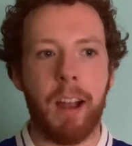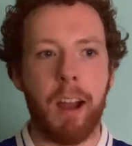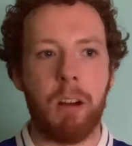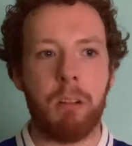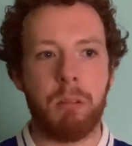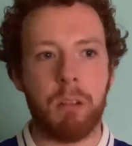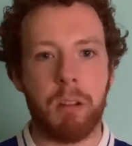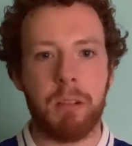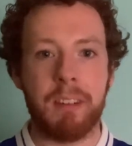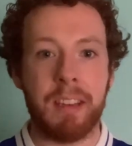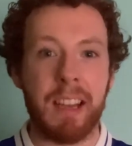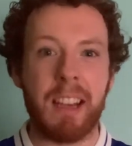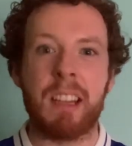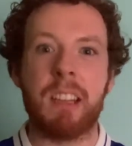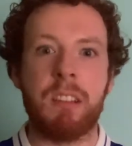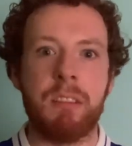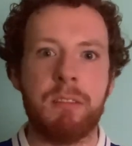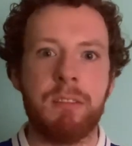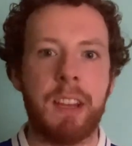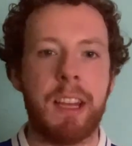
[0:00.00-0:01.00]
out like
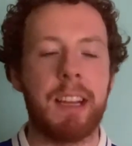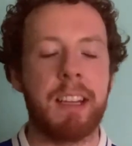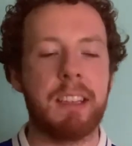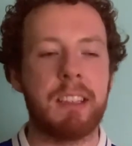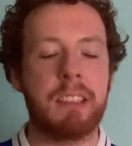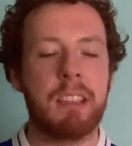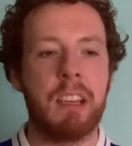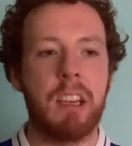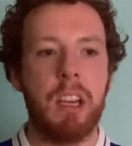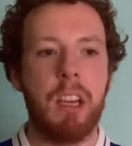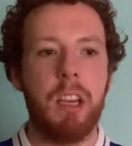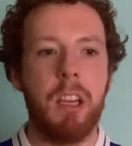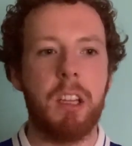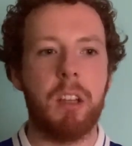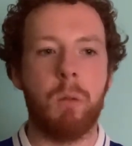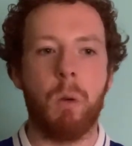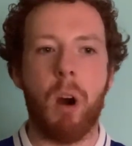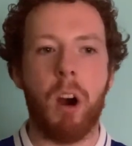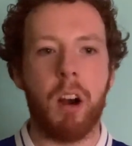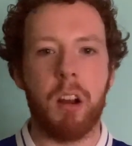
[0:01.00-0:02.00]
negative things,
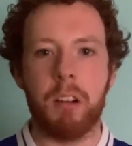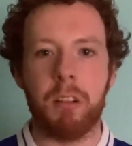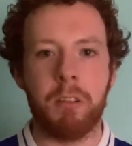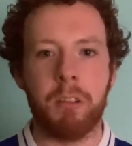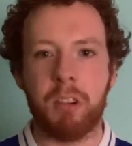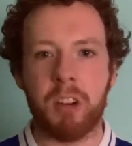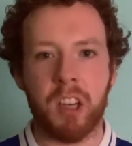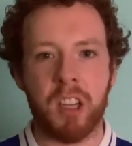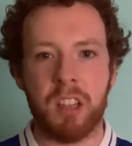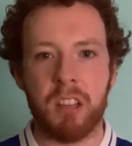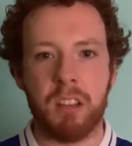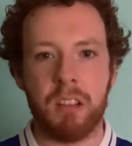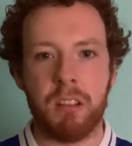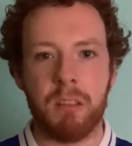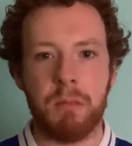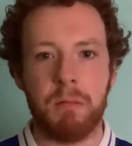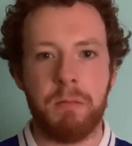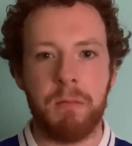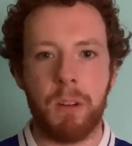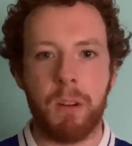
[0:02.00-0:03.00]
you are not going
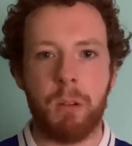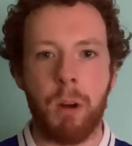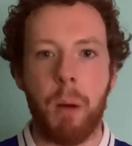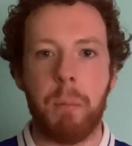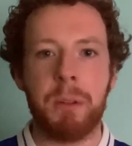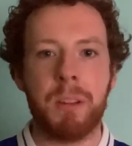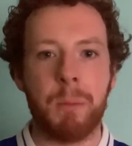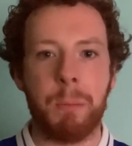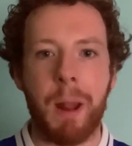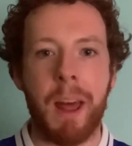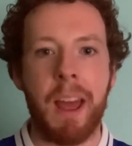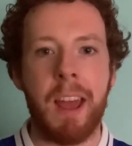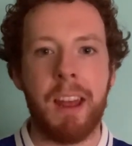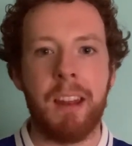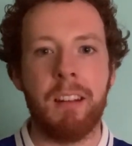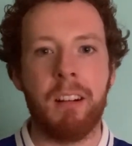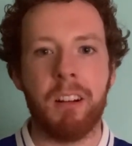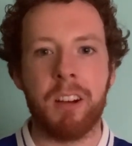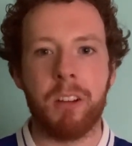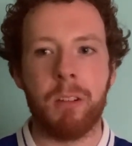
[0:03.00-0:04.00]
to feel up to playing,
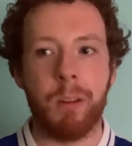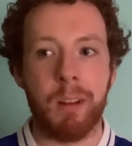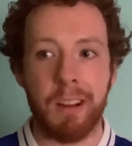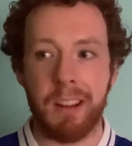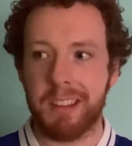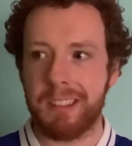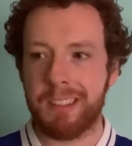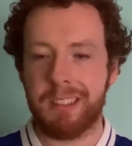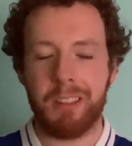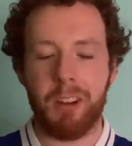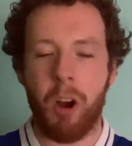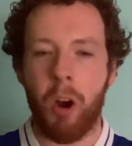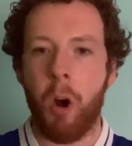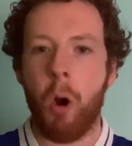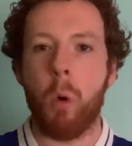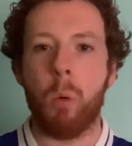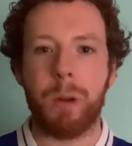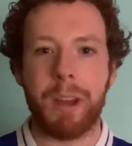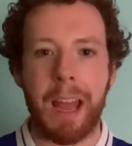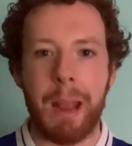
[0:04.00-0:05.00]
are you? And that's a
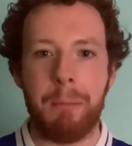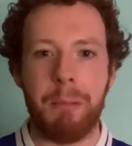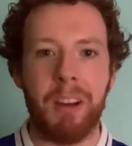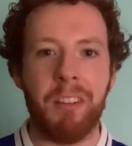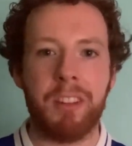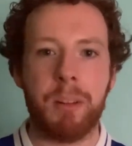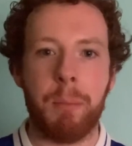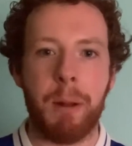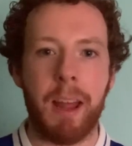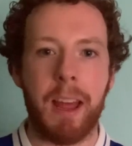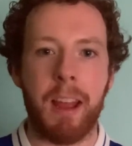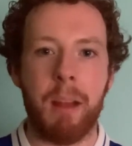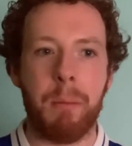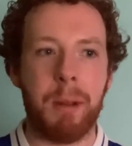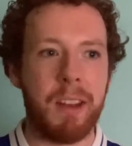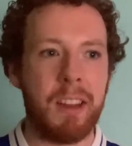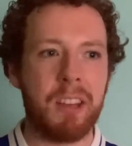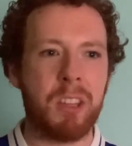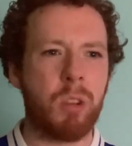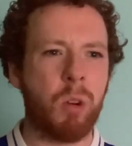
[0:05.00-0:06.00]
whole game left to play. I mean,
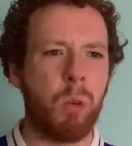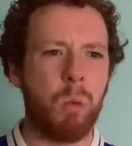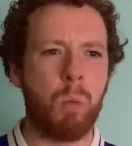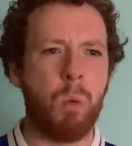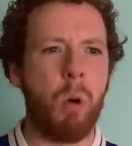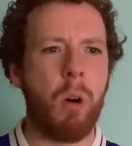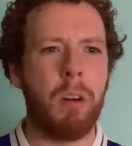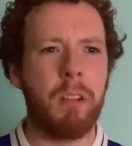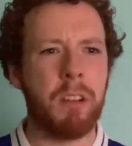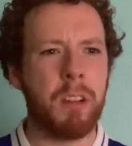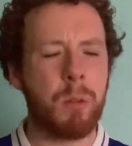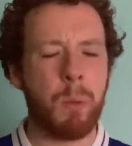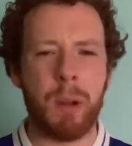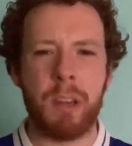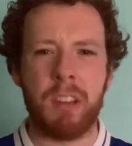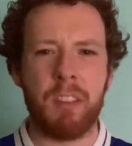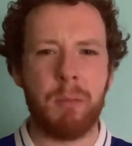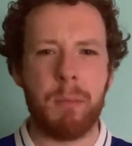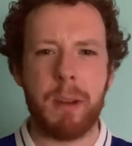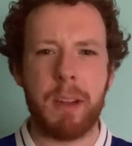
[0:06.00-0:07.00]
they scored, what, the
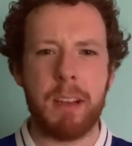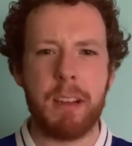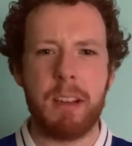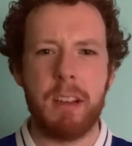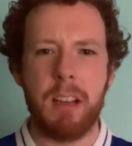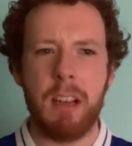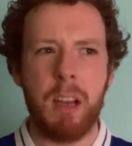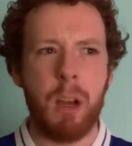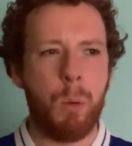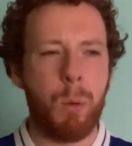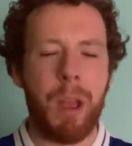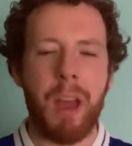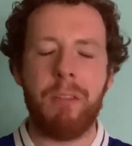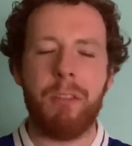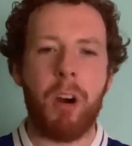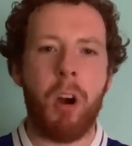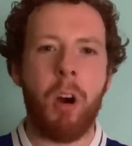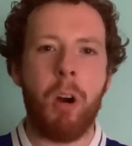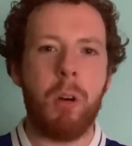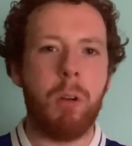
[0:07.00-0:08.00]
20th minute? We have a
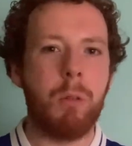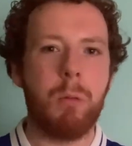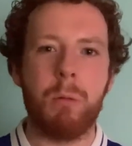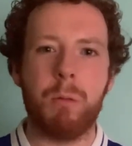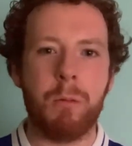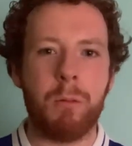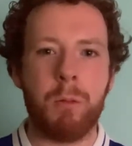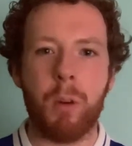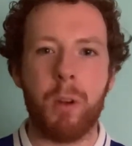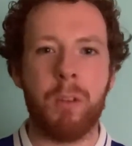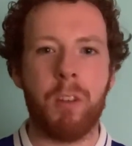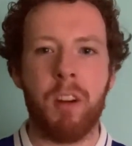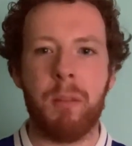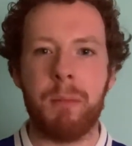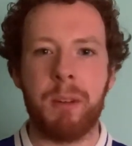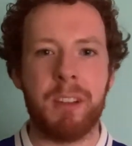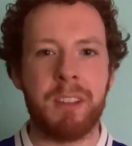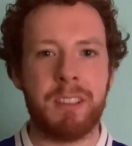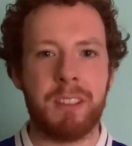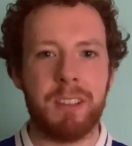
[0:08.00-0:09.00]
whole 45
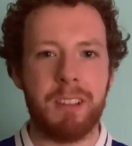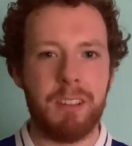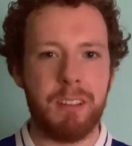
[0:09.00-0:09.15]
minutes